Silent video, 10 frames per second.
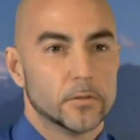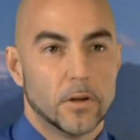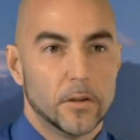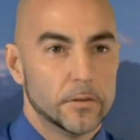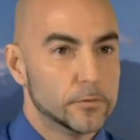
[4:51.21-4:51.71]
with
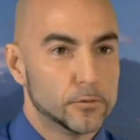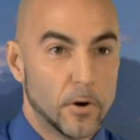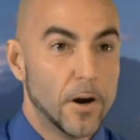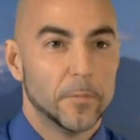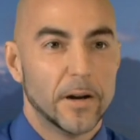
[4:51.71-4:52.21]
all the
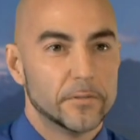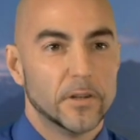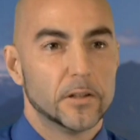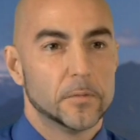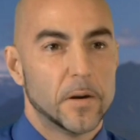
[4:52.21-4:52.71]
trauma I've
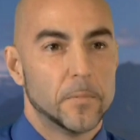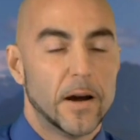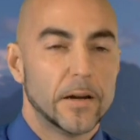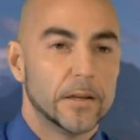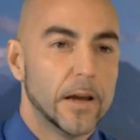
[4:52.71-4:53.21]
done to my
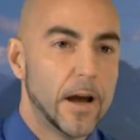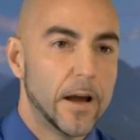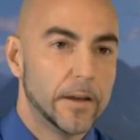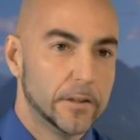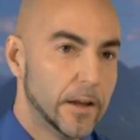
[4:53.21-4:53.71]
body,
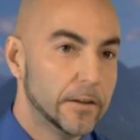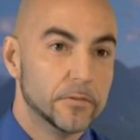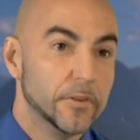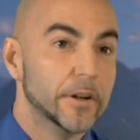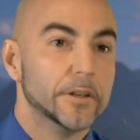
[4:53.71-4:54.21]
I, it,
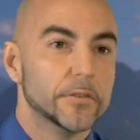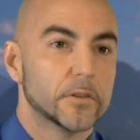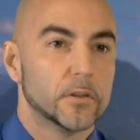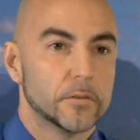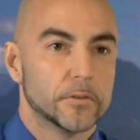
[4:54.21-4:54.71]
it's very
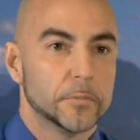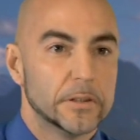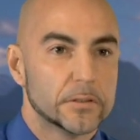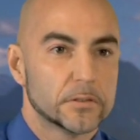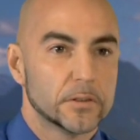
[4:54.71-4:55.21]
difficult for me
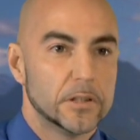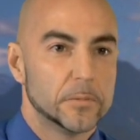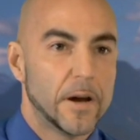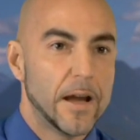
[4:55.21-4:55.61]
to sleep.